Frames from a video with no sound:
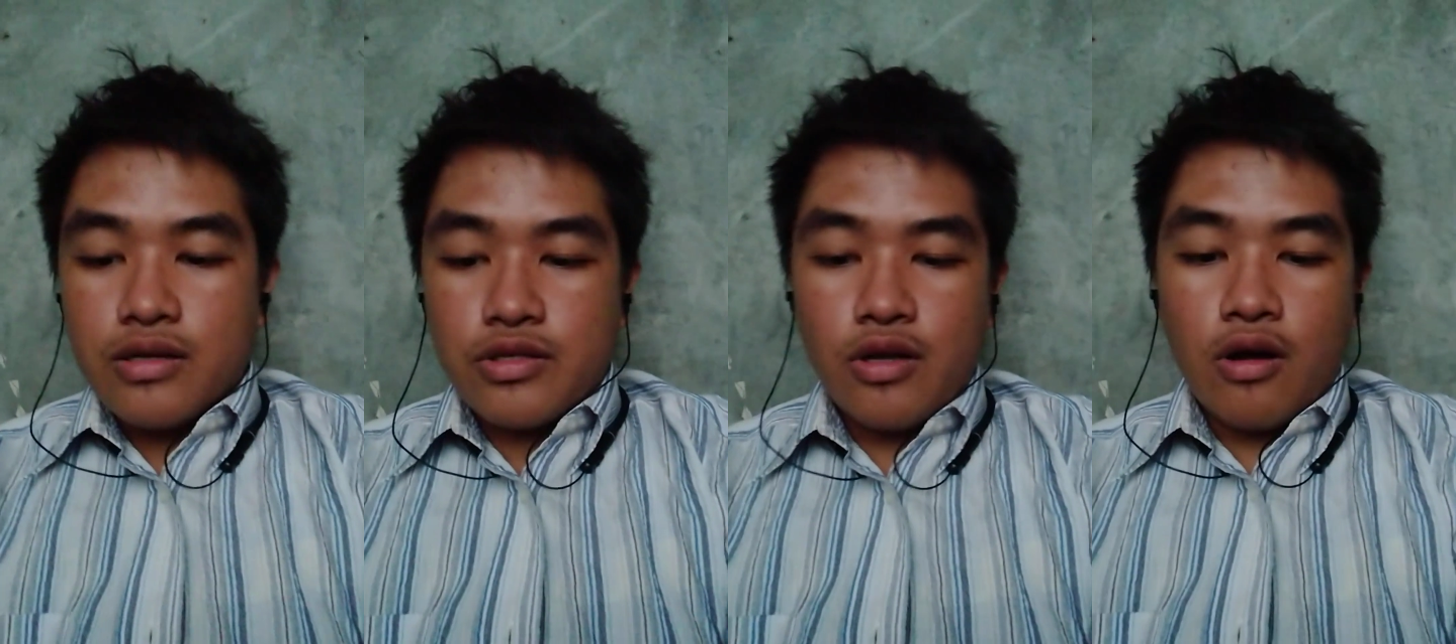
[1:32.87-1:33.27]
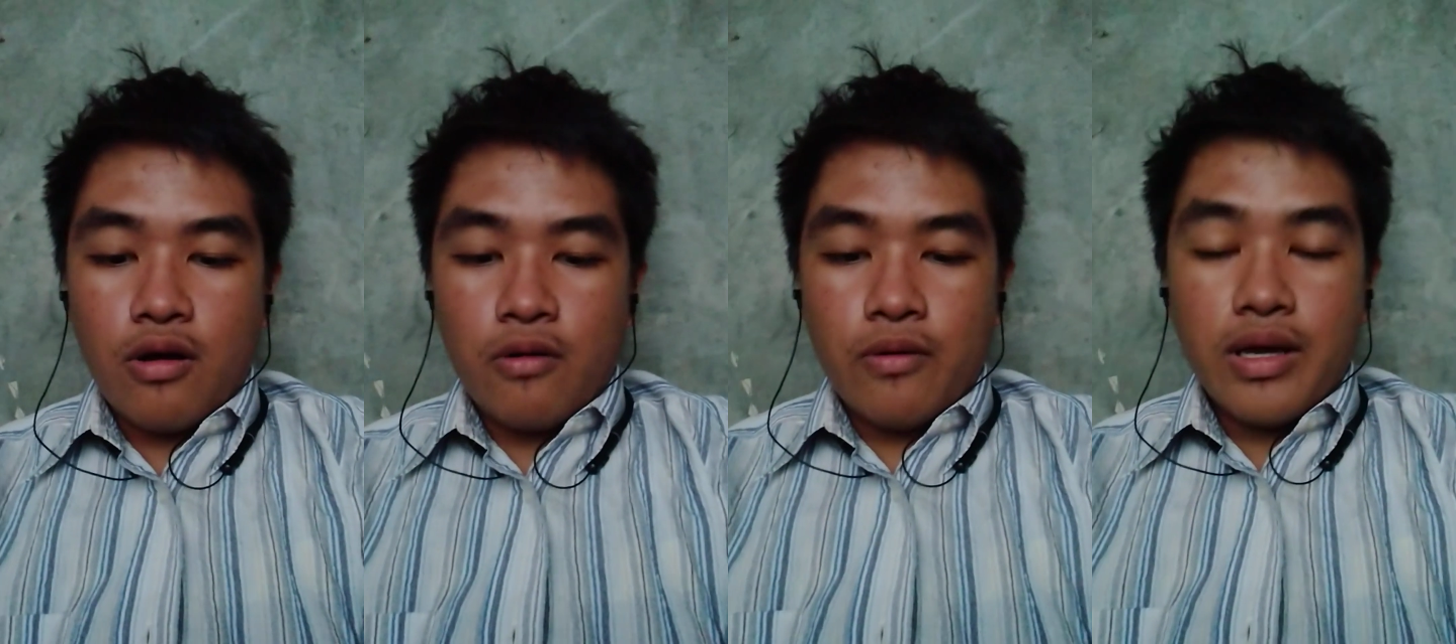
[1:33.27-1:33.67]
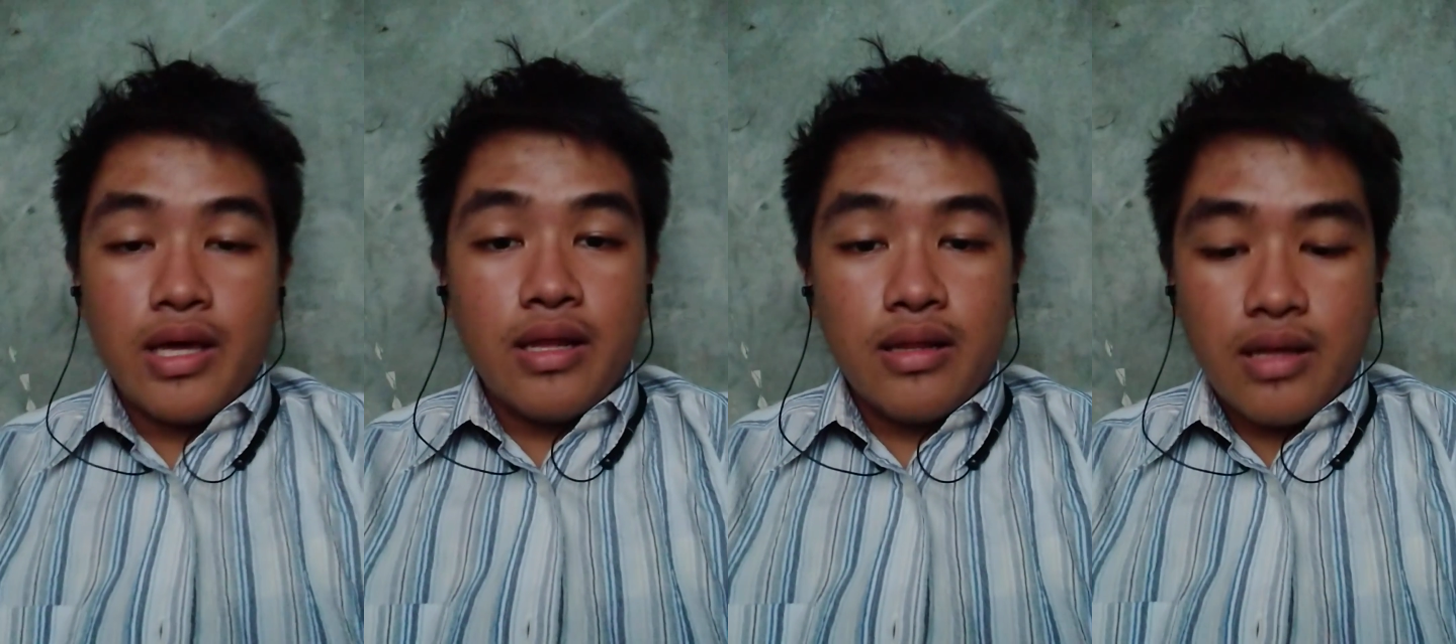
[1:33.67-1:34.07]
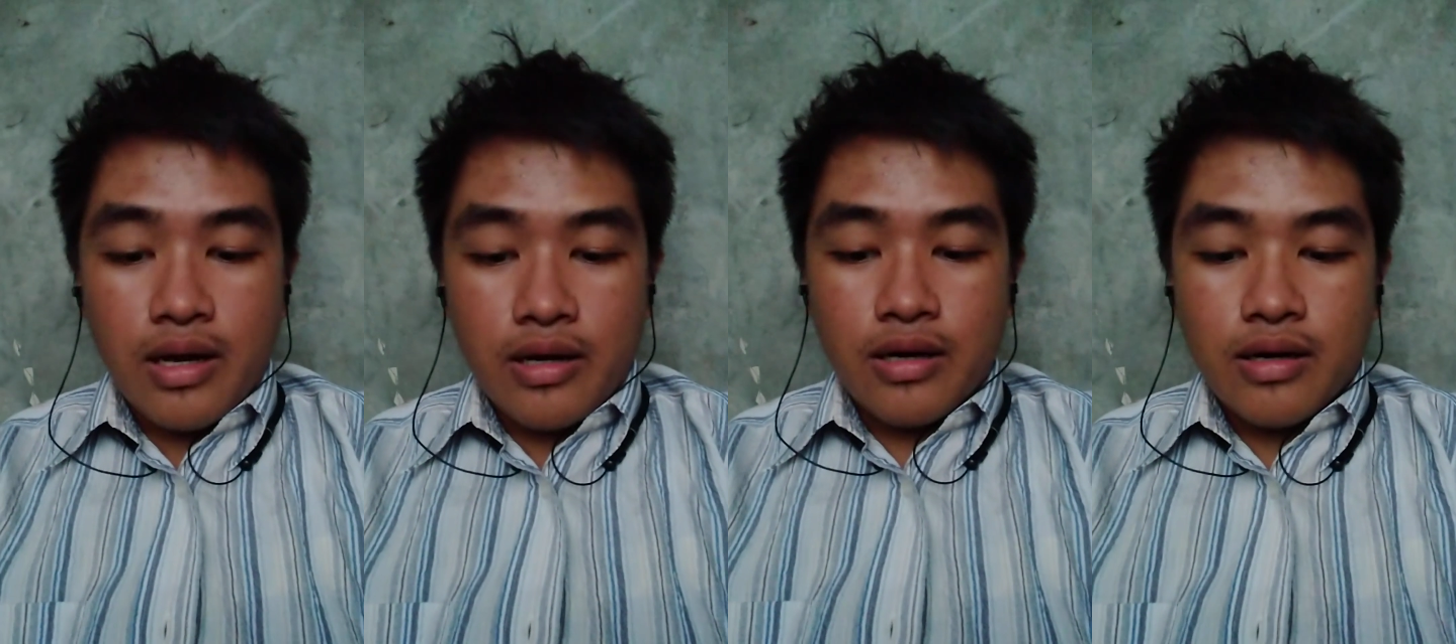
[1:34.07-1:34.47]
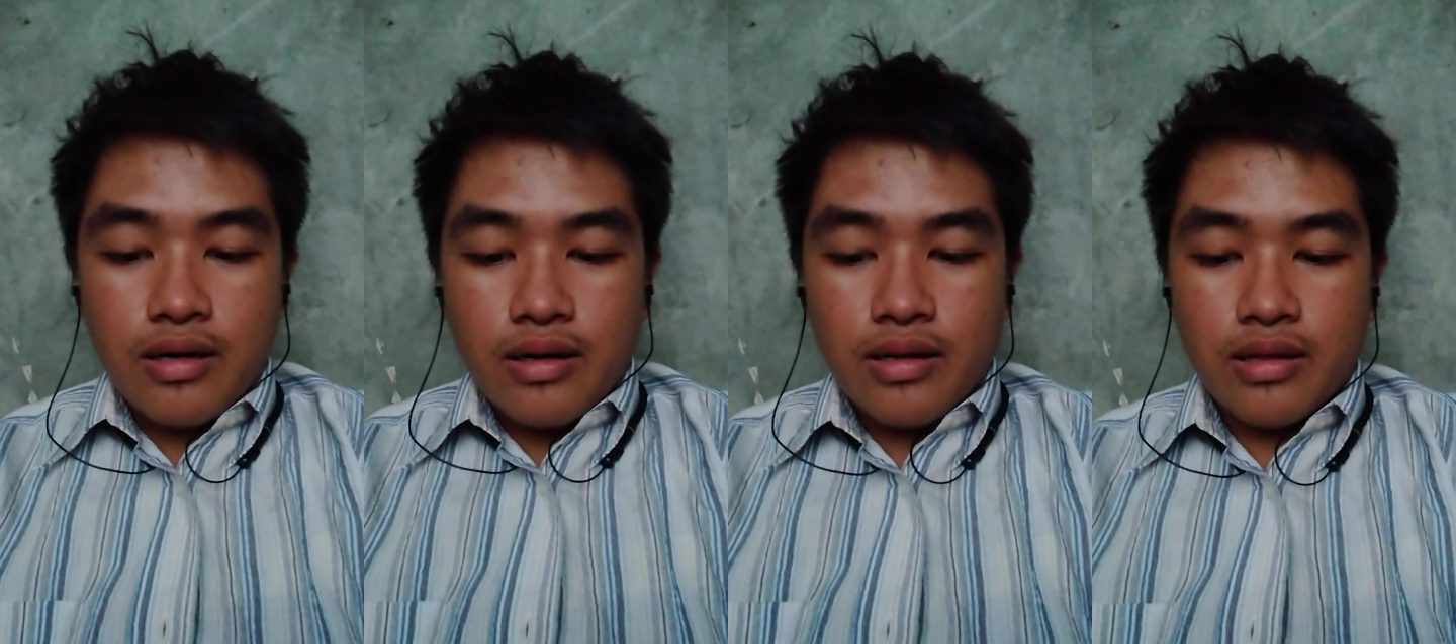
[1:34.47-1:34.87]
So in there,
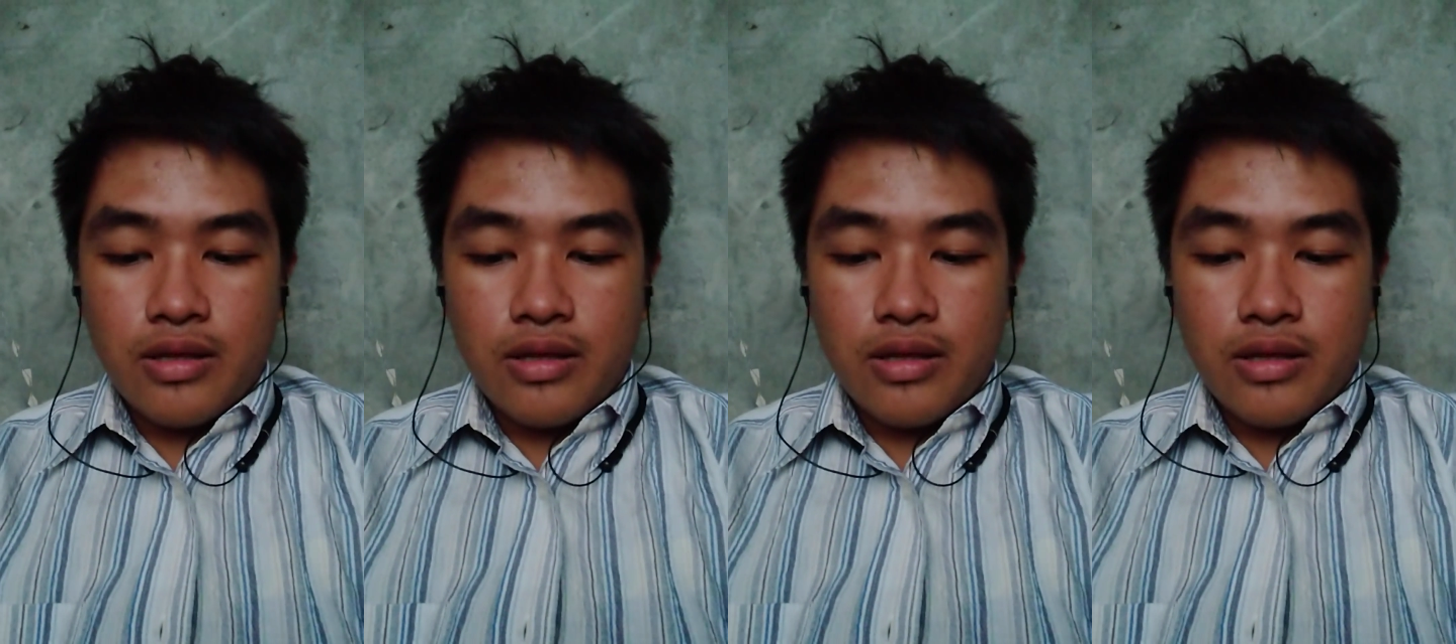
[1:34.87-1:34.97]
the